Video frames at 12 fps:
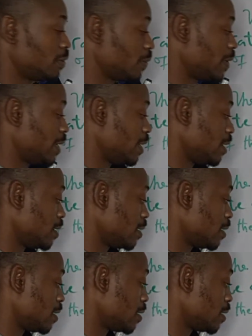
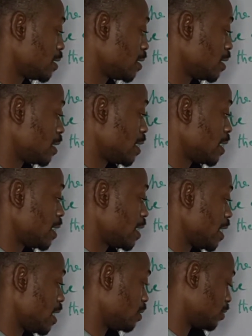
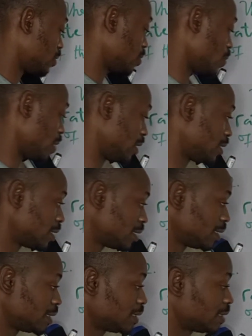3L squared
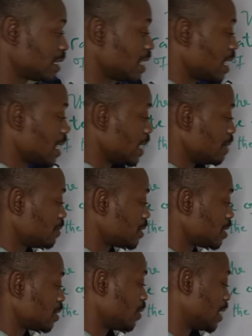
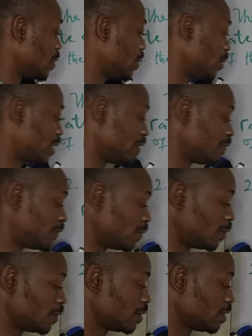times, what are we looking
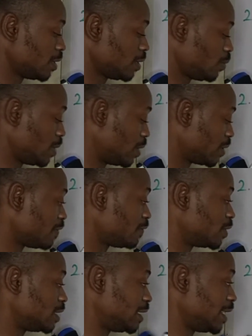for? We are looking
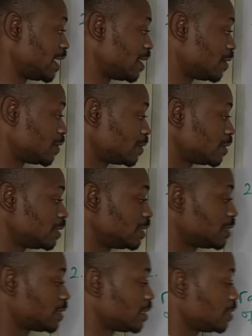for dl
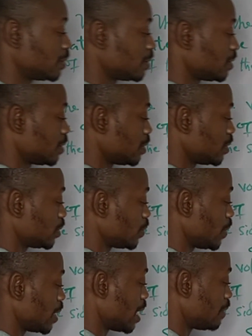dt. So
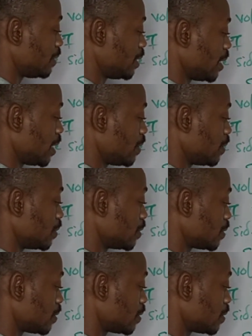we have dl